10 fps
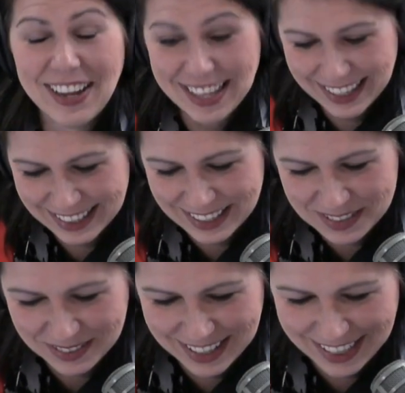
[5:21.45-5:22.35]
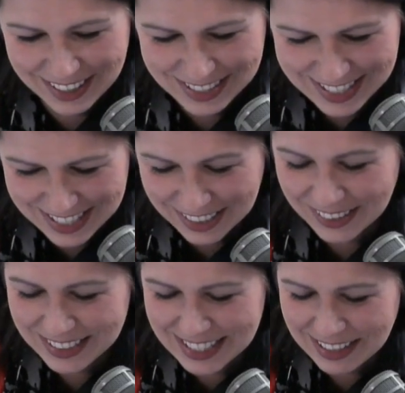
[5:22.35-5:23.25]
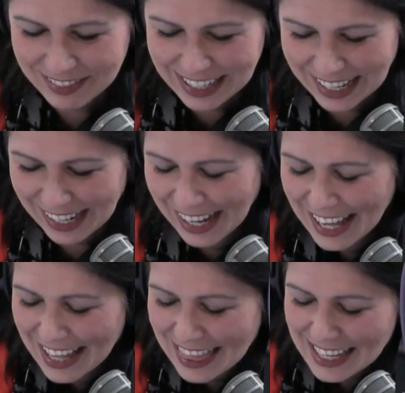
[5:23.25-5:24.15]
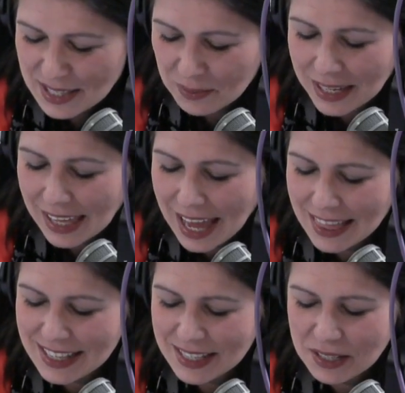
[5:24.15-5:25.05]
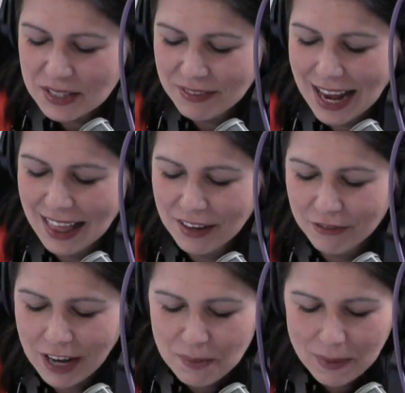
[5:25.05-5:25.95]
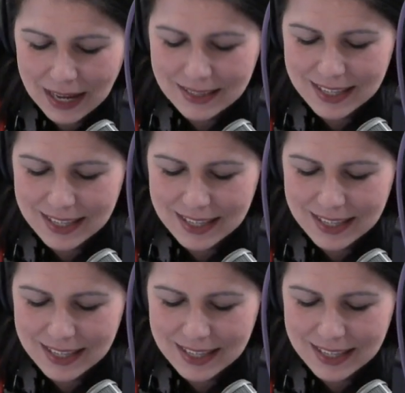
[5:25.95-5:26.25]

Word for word: I think there's okay. one of those too. TV uh-huh. this weekend, the series finale of Red Band